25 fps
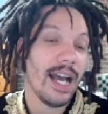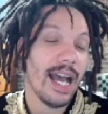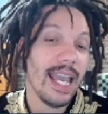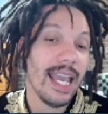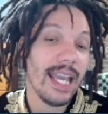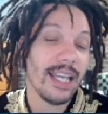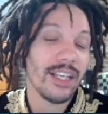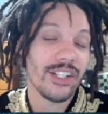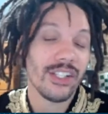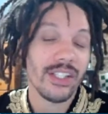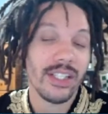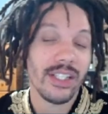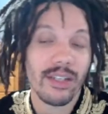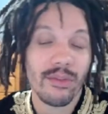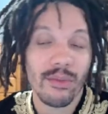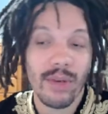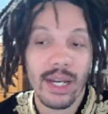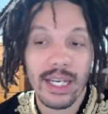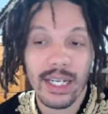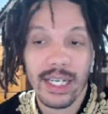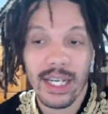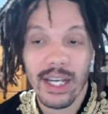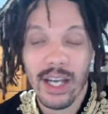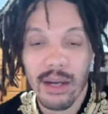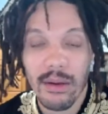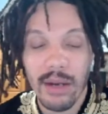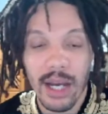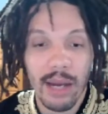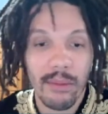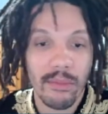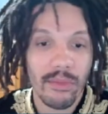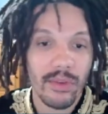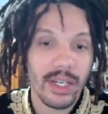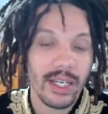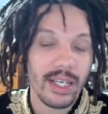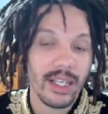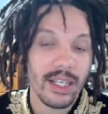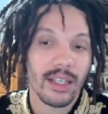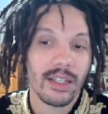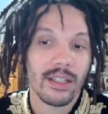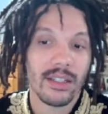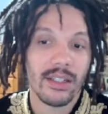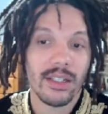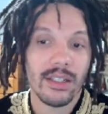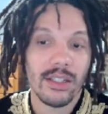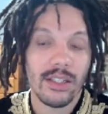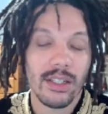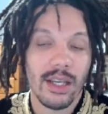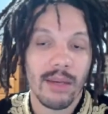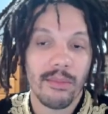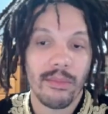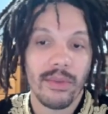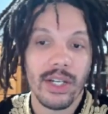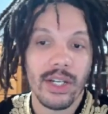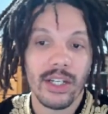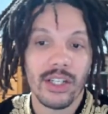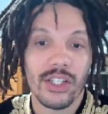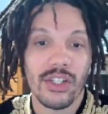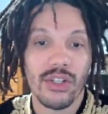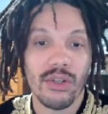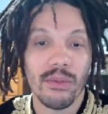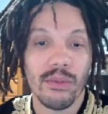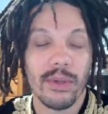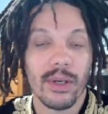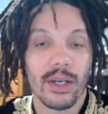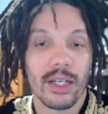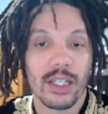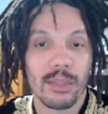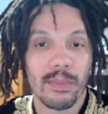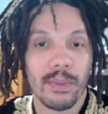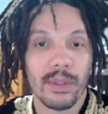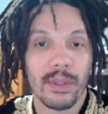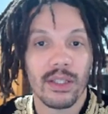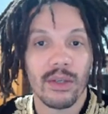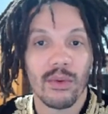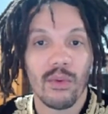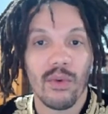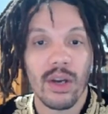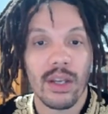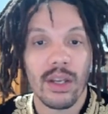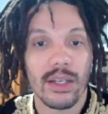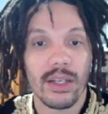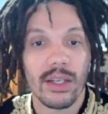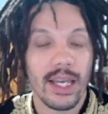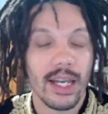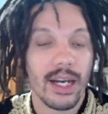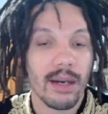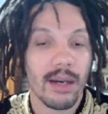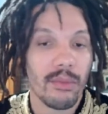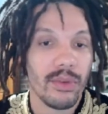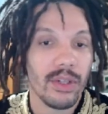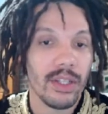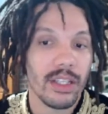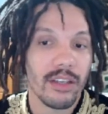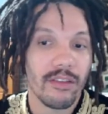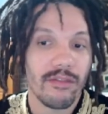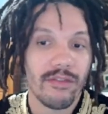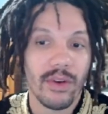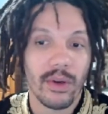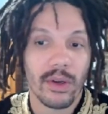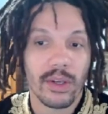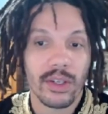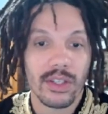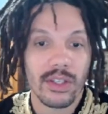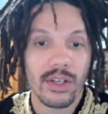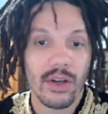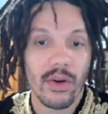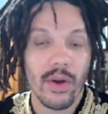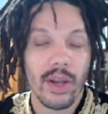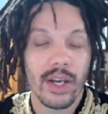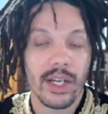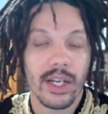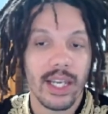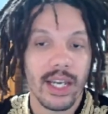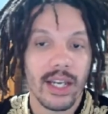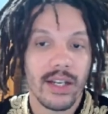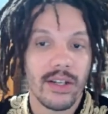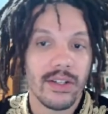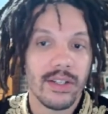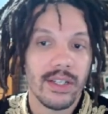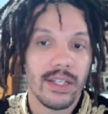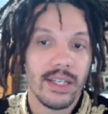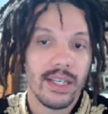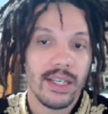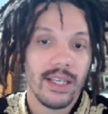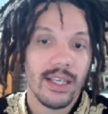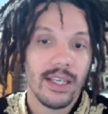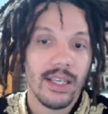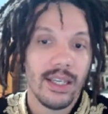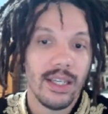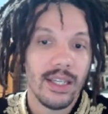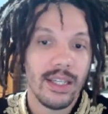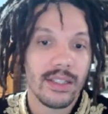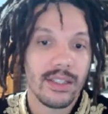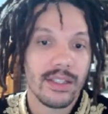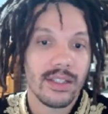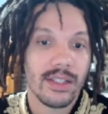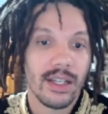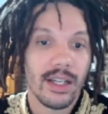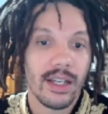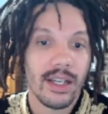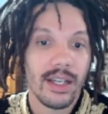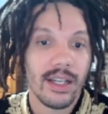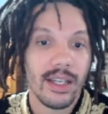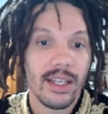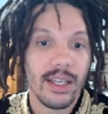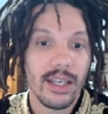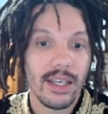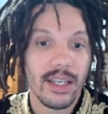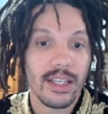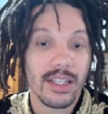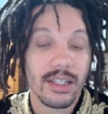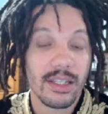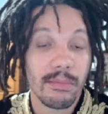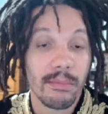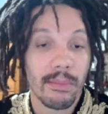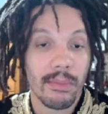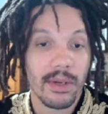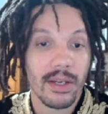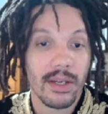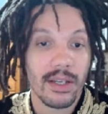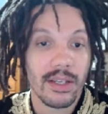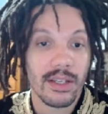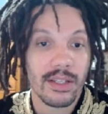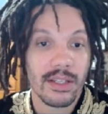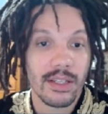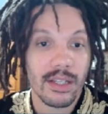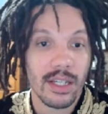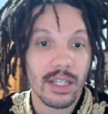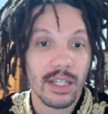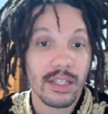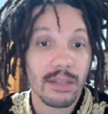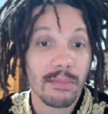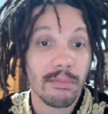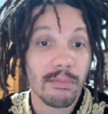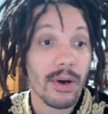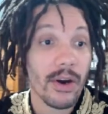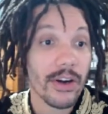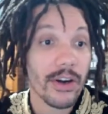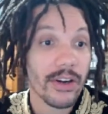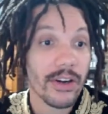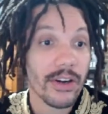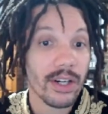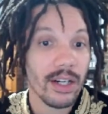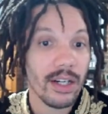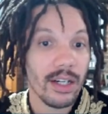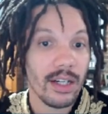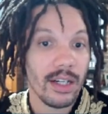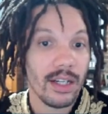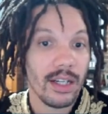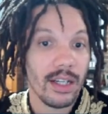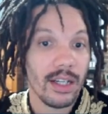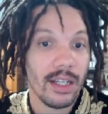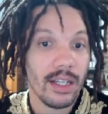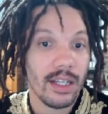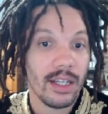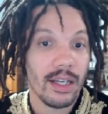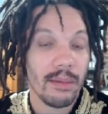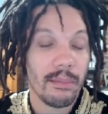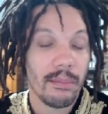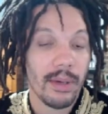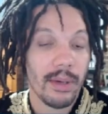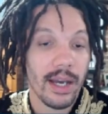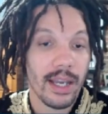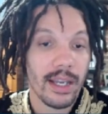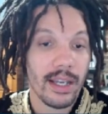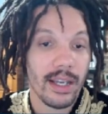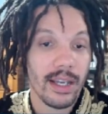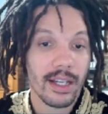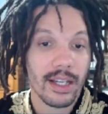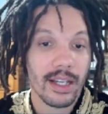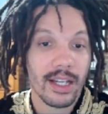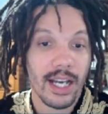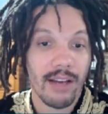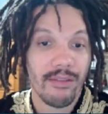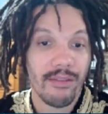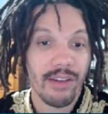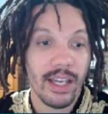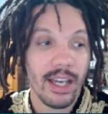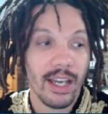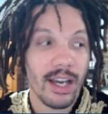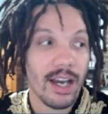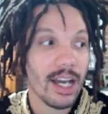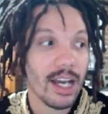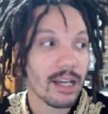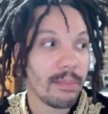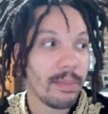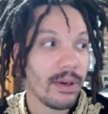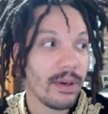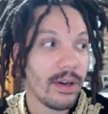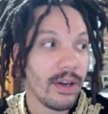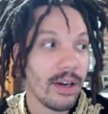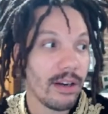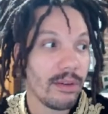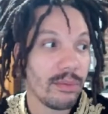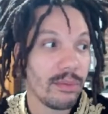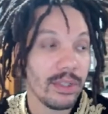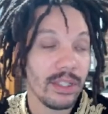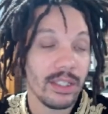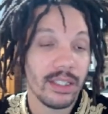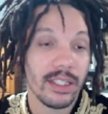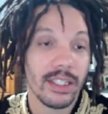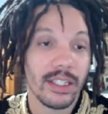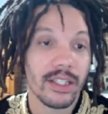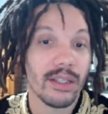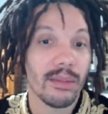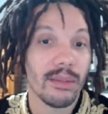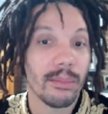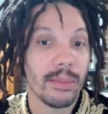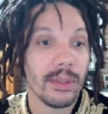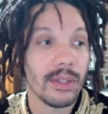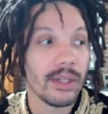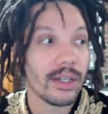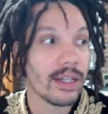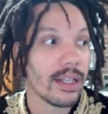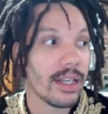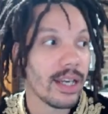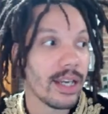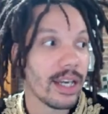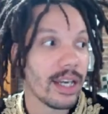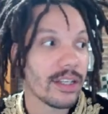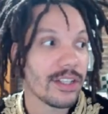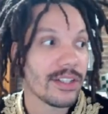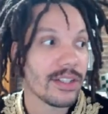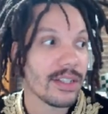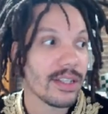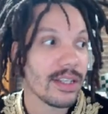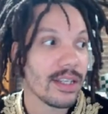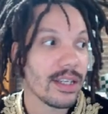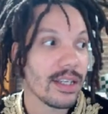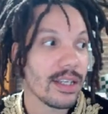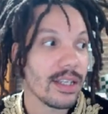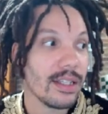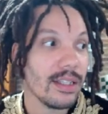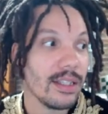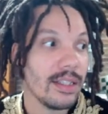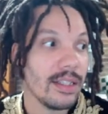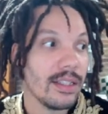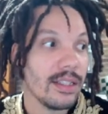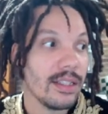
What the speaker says: I actually right now I'm reading two books, but the one that I'm really focused on right now is Martyr by Kaveh Akbar. Really good book, actually.